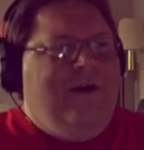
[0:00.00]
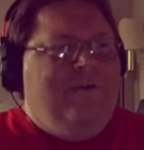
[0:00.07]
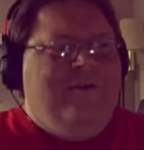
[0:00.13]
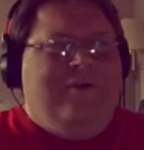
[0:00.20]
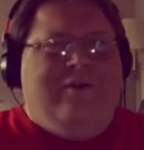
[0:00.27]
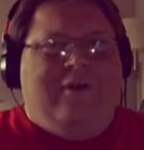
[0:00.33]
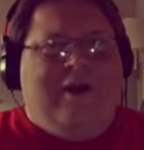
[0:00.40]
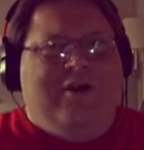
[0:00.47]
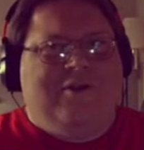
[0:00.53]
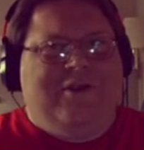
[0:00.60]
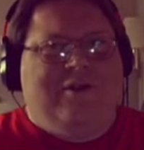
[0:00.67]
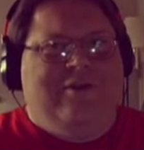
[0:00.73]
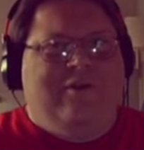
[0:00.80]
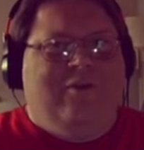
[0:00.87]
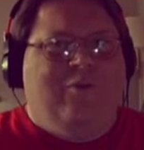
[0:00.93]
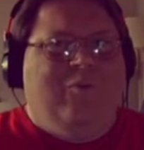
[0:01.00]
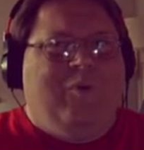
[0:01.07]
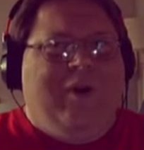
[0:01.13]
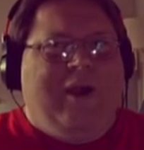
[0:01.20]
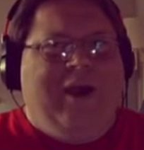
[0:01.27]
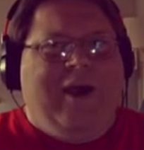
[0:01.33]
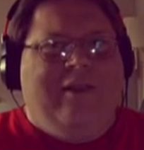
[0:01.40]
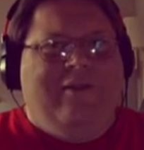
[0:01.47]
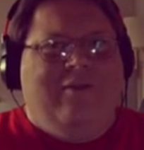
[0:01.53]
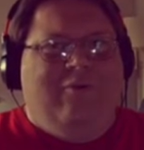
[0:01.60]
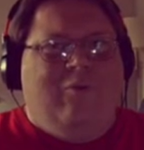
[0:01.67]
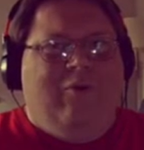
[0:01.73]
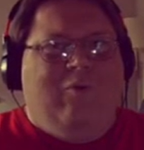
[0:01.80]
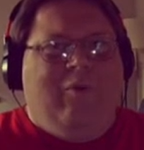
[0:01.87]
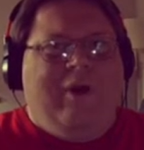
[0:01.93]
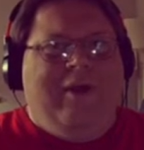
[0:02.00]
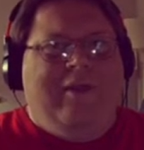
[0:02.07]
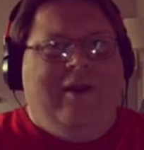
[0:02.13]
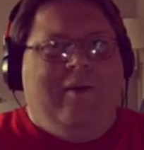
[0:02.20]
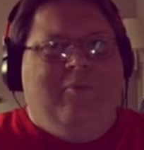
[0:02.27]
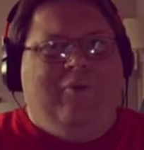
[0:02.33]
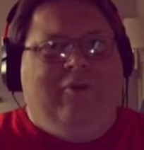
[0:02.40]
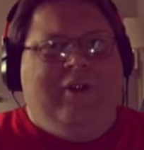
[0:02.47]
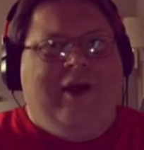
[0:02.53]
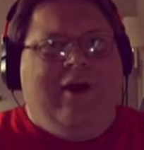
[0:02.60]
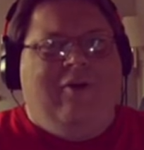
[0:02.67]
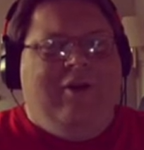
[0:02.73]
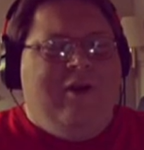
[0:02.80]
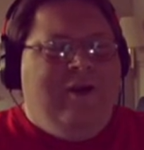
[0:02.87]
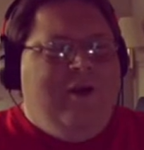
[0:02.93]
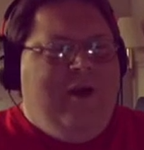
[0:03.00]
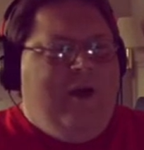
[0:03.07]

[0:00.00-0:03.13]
this is actually just an old one I had stored away that I pulled out.